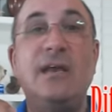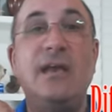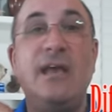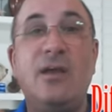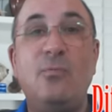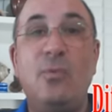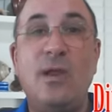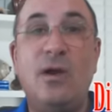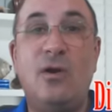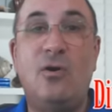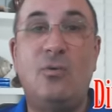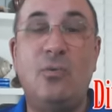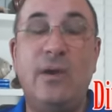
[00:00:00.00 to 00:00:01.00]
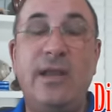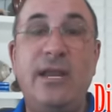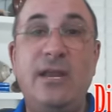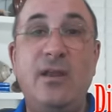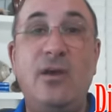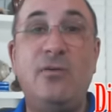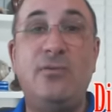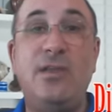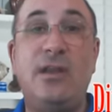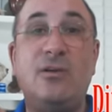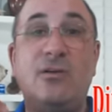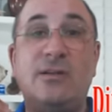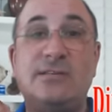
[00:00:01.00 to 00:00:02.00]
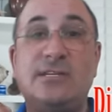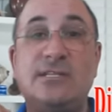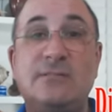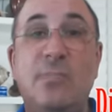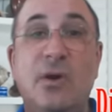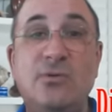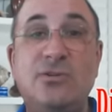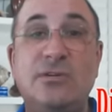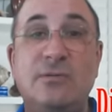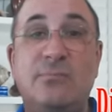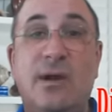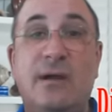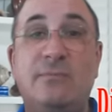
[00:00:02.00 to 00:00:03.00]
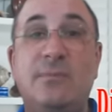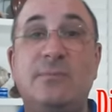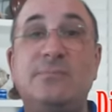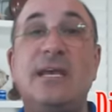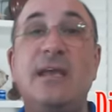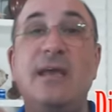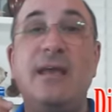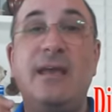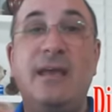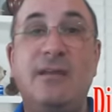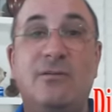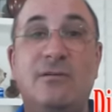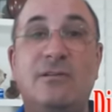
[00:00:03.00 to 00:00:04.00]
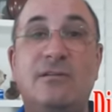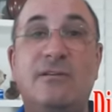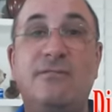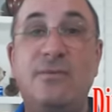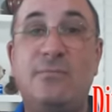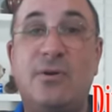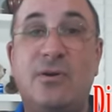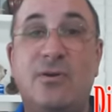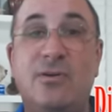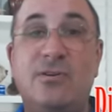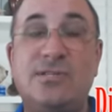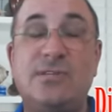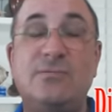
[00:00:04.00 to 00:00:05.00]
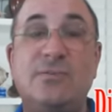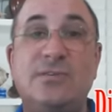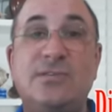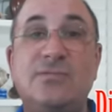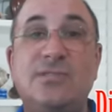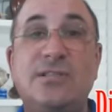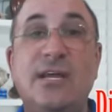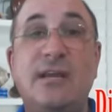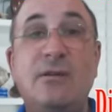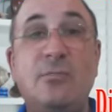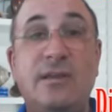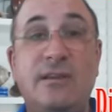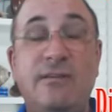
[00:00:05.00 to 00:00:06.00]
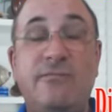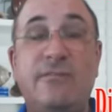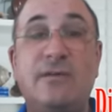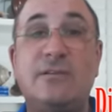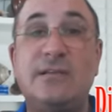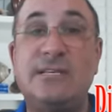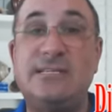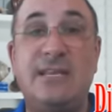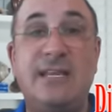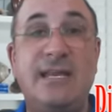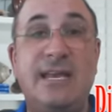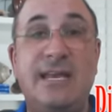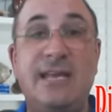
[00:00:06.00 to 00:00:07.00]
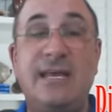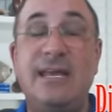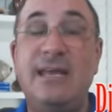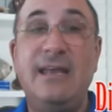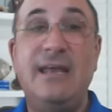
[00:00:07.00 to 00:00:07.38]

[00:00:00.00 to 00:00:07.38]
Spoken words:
And we already know that it causes motion problems, and all of them are also associated with difficulties in thinking.